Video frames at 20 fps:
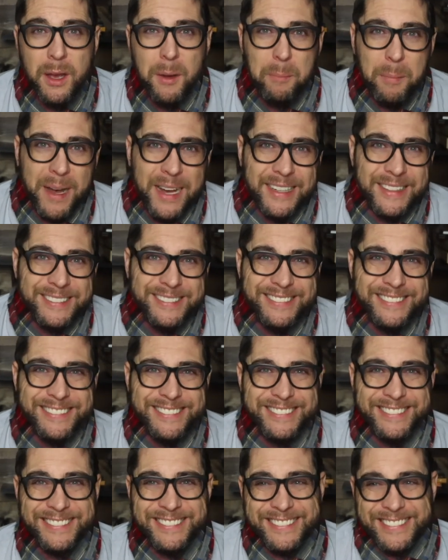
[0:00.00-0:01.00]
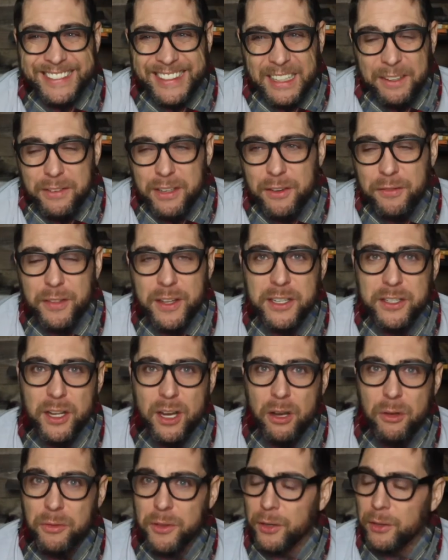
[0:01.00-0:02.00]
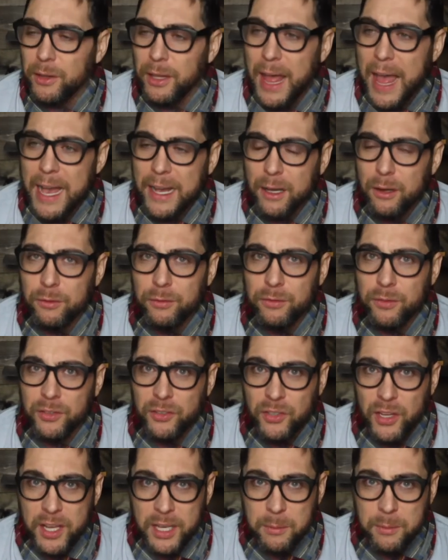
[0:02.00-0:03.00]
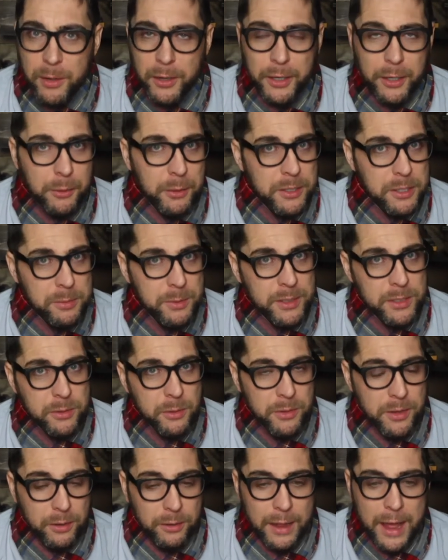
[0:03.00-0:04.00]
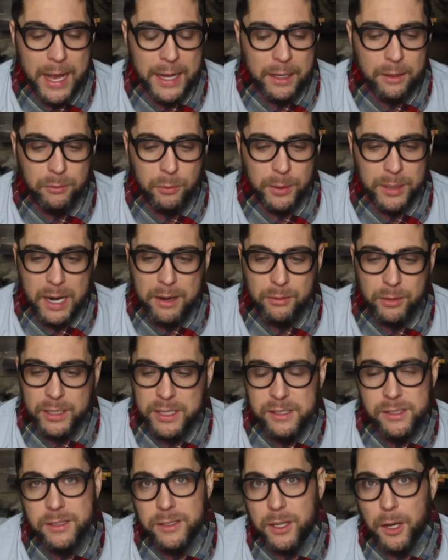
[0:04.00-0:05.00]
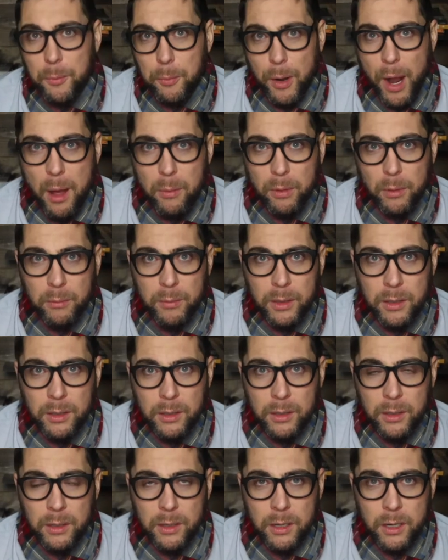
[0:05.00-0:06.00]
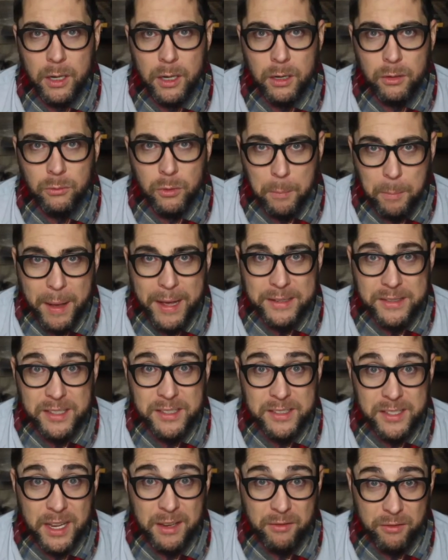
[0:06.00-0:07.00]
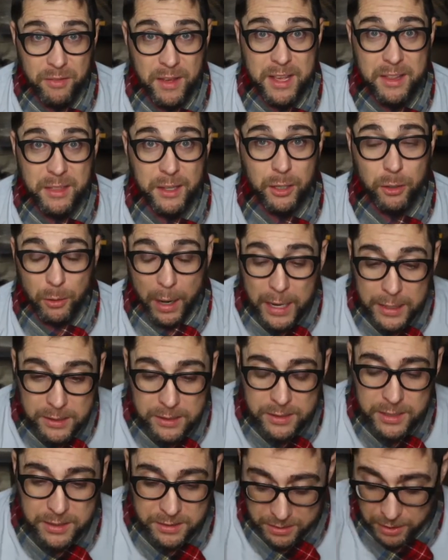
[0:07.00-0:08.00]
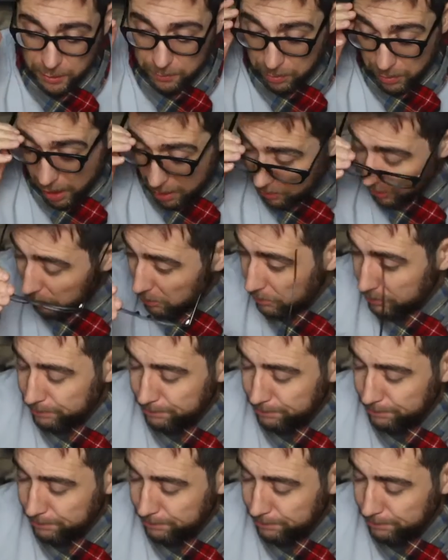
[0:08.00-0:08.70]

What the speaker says: But even if they don't, their lack of saying Merry Christmas or their lack of whatever isn't their problem. Repentance and faith in Christ is their problem.